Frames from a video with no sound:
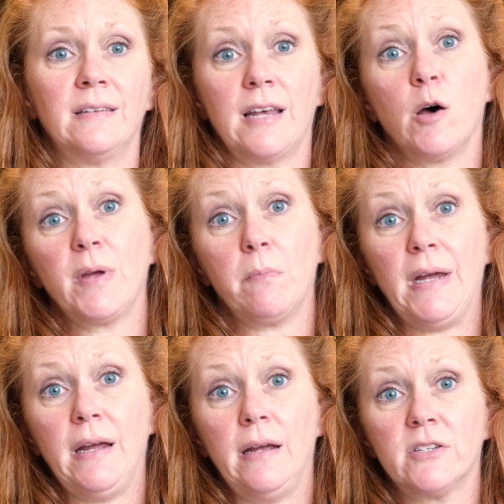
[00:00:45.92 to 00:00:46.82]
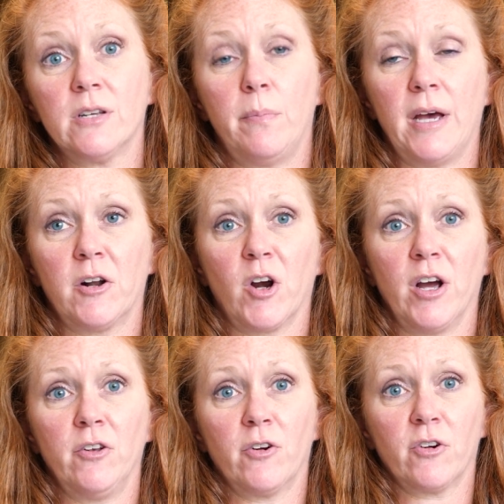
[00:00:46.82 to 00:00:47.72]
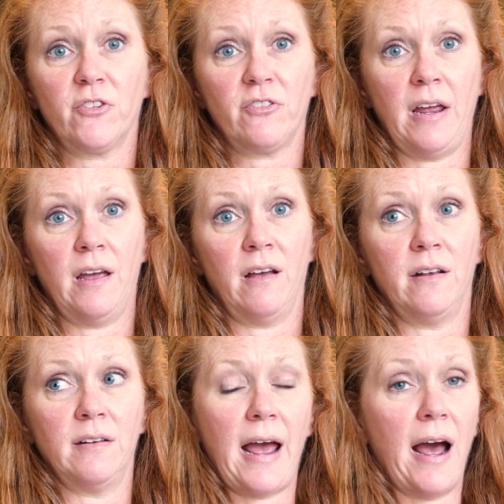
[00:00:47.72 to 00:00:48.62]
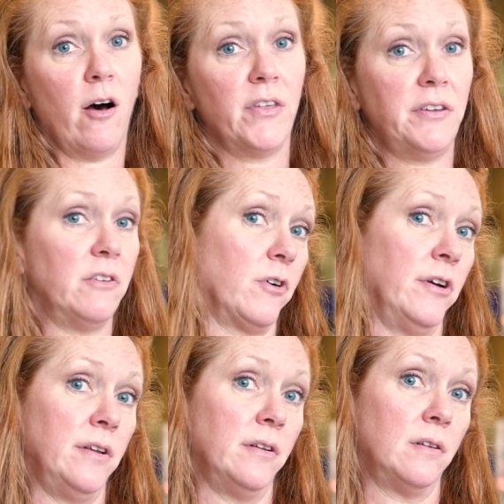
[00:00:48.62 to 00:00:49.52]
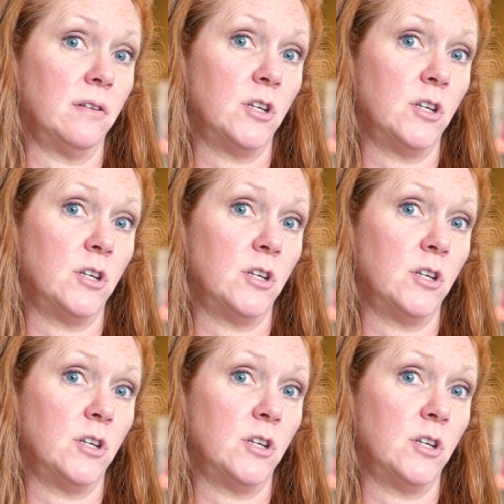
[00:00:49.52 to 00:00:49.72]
Is helping me to better understand how the different